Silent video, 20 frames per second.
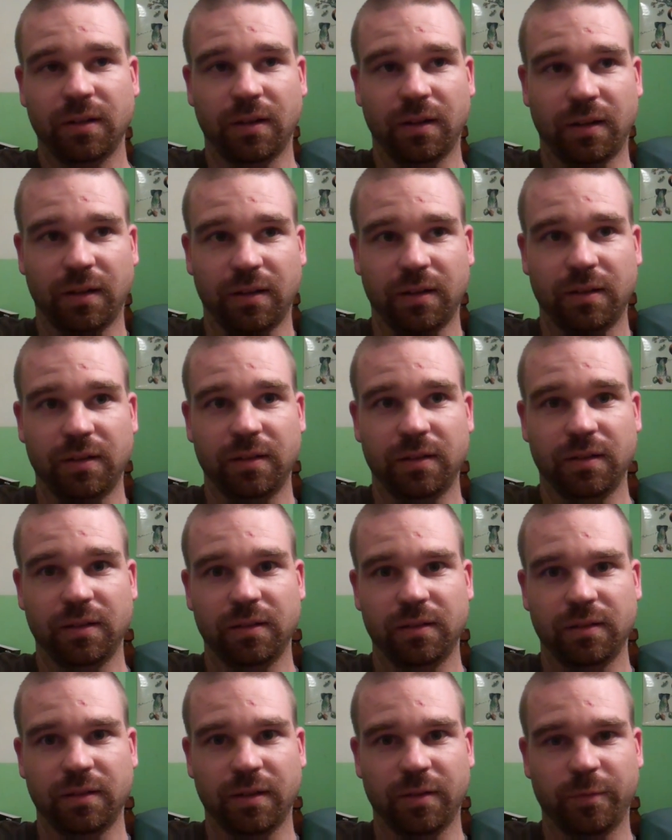uh,
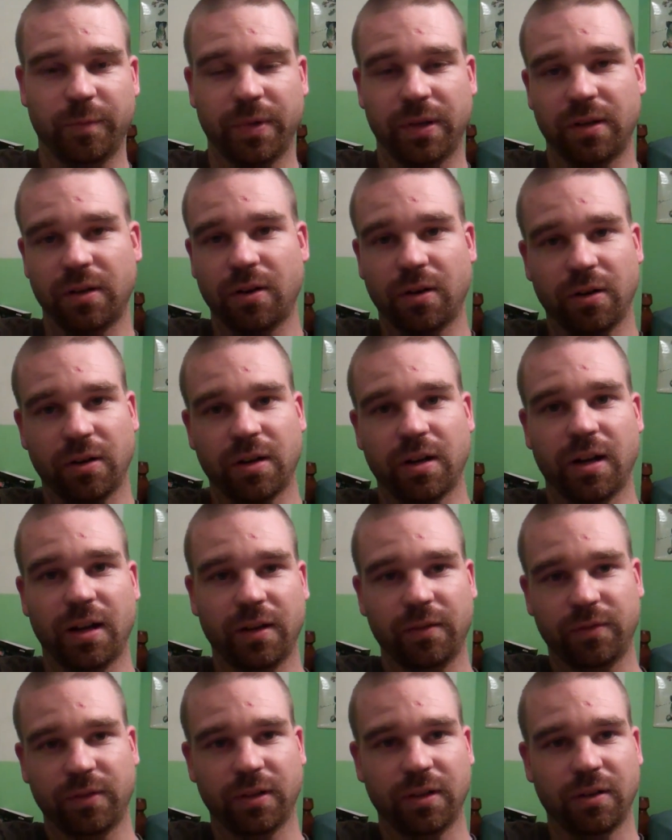have been
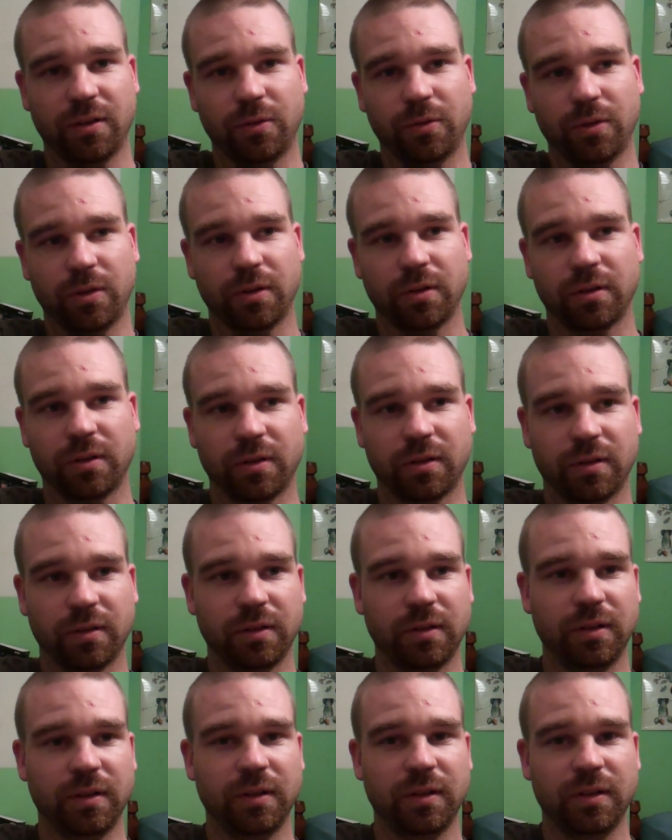archived and no longer
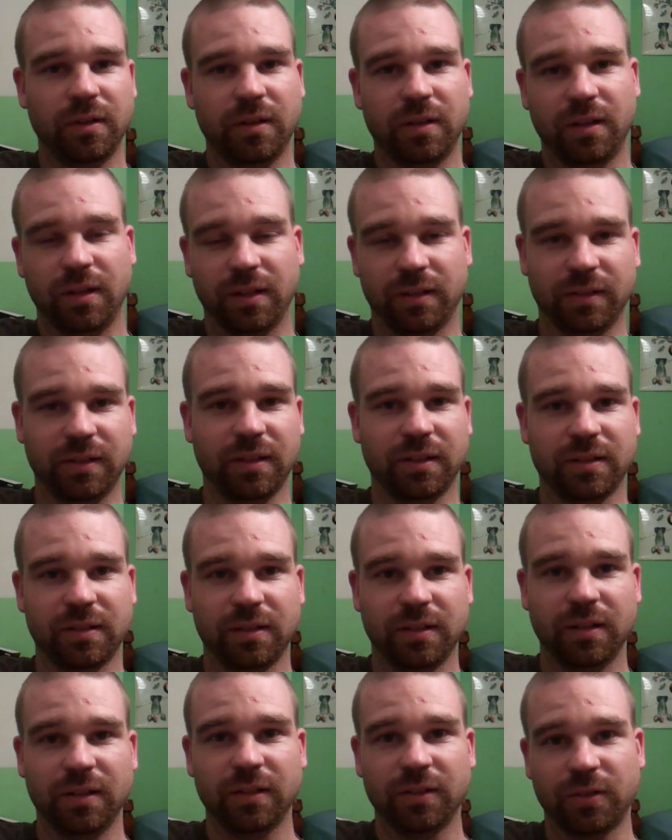exist.
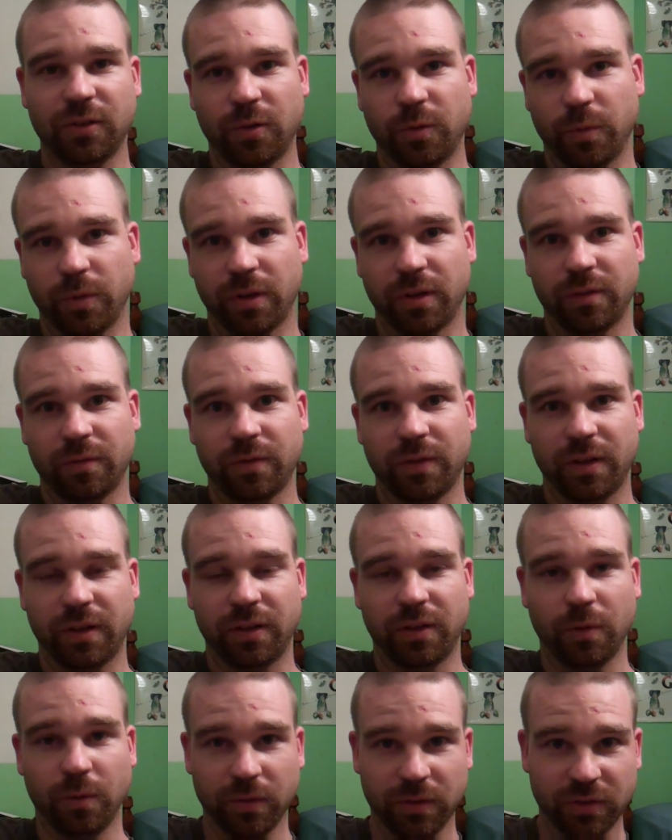So we're going to
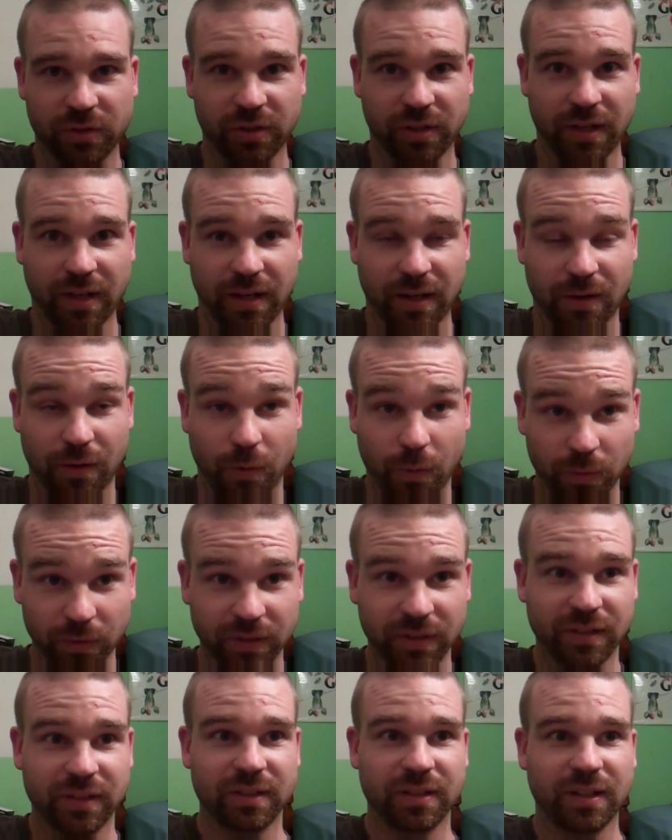find the oldest, ca
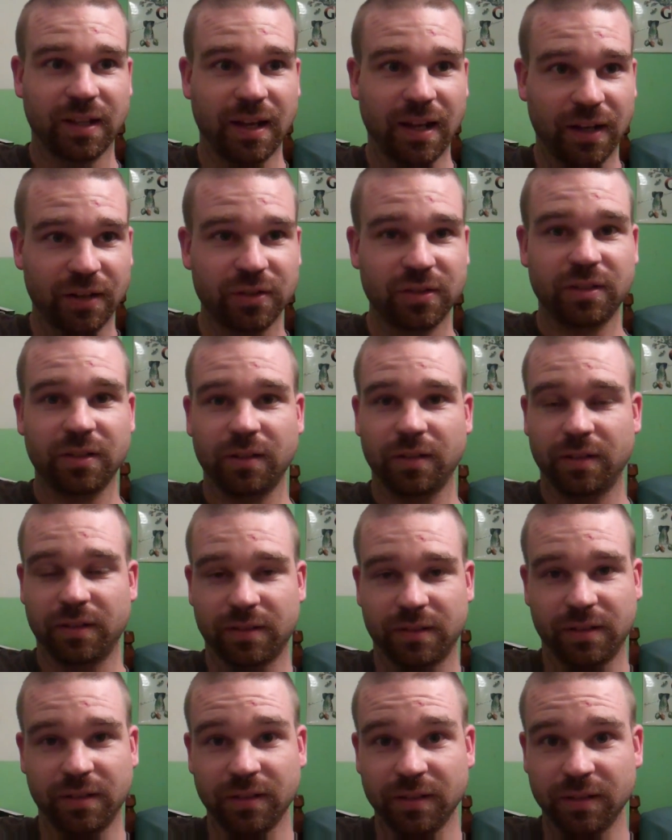oldest cache still in
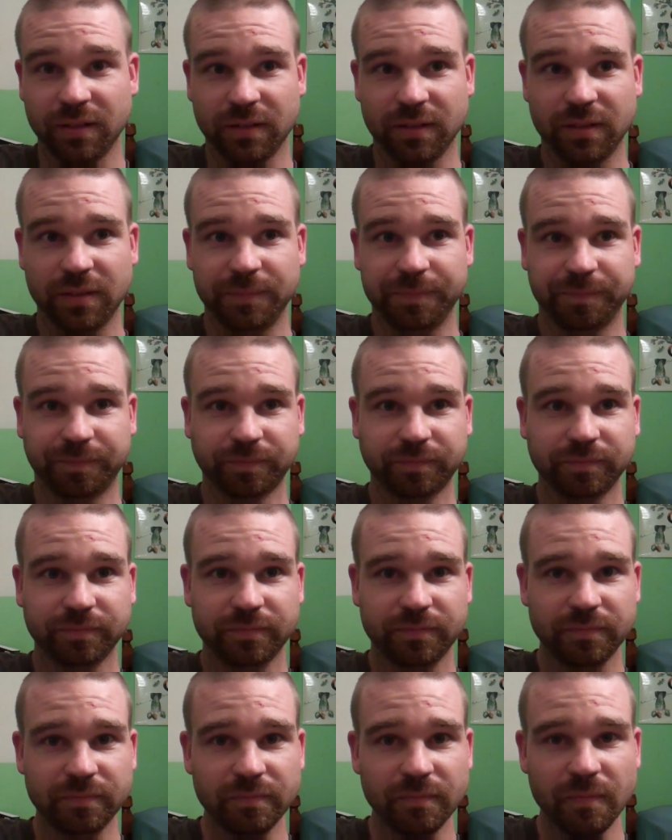existence
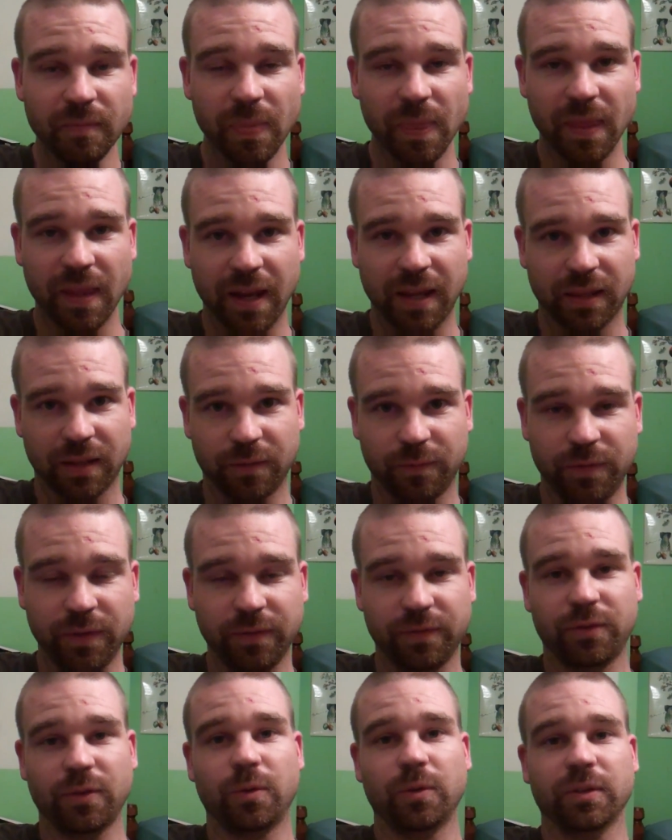and the
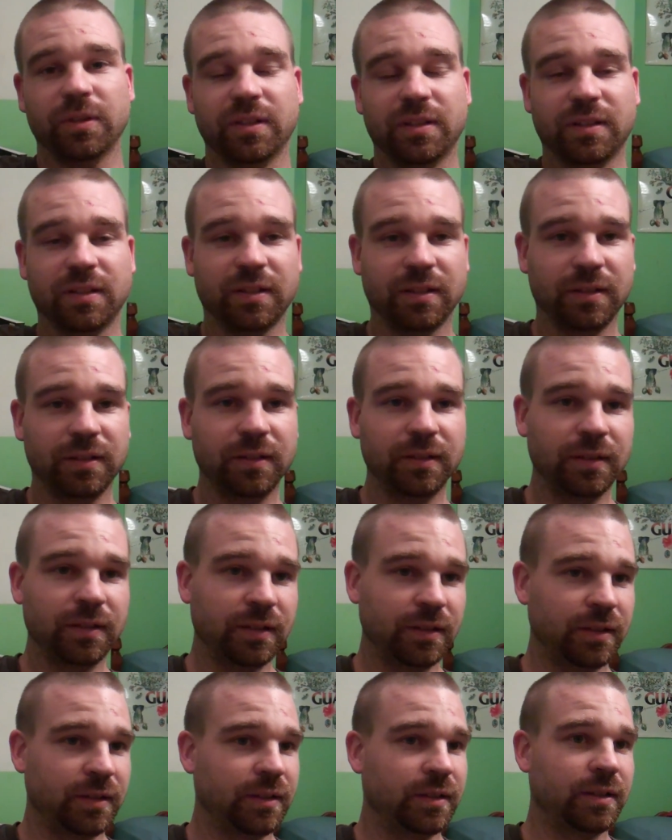fifth oldest.
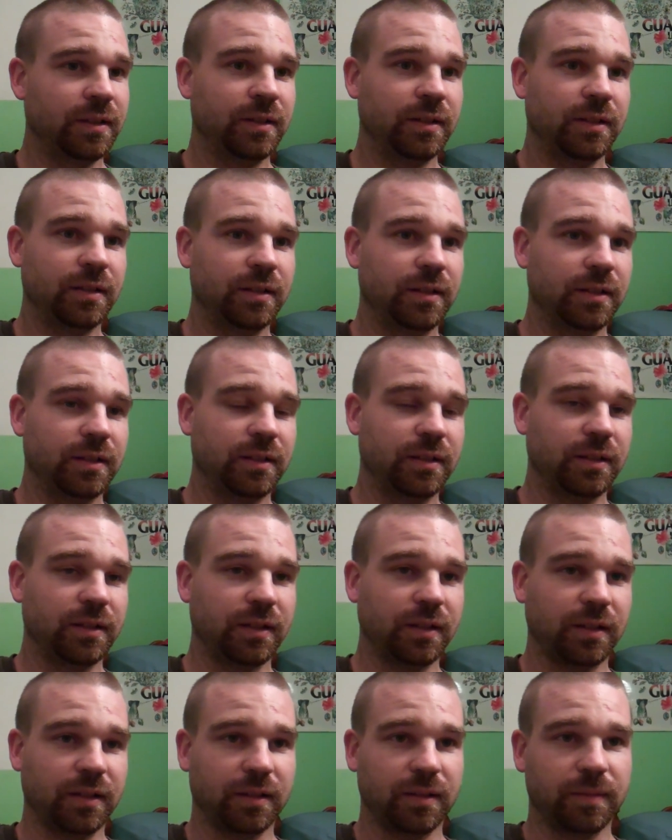
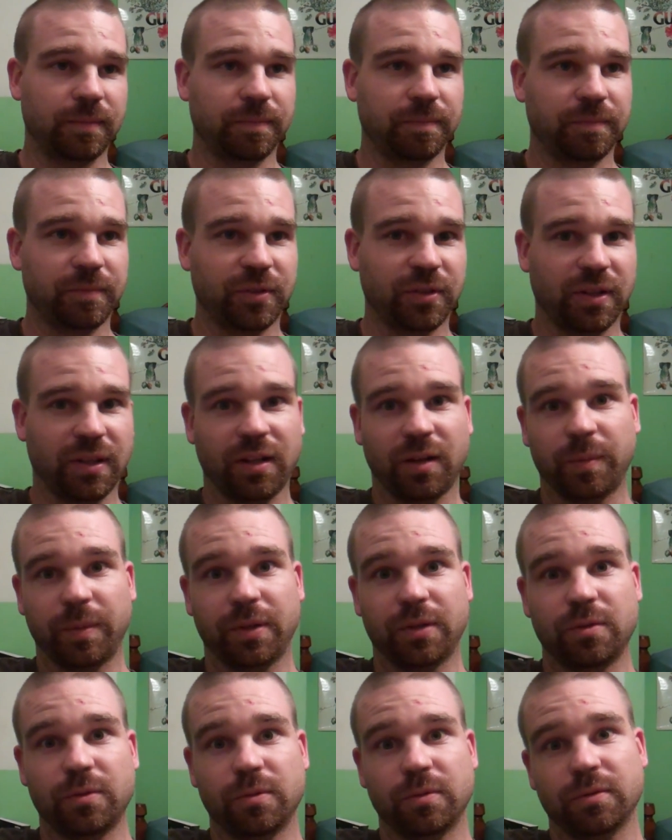Um, so that'll be
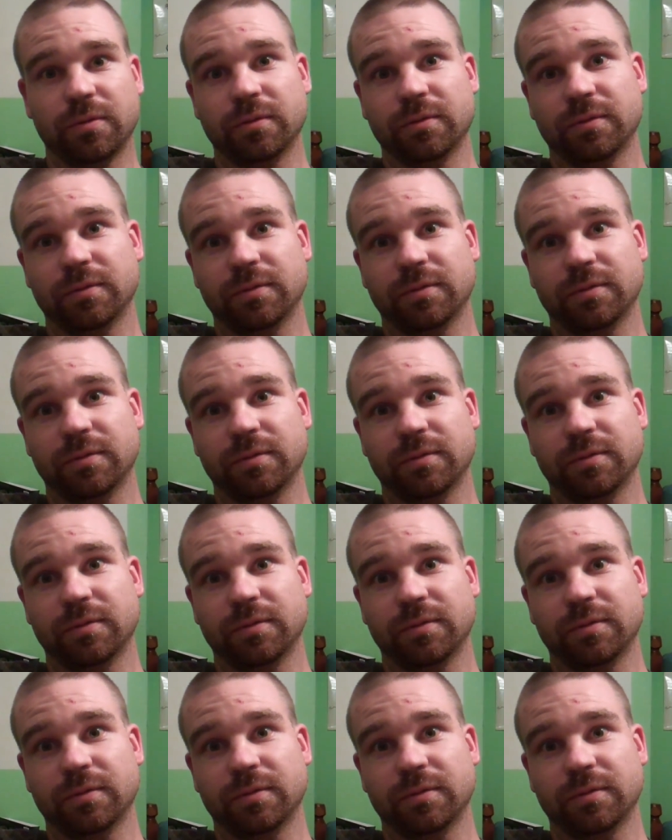cool.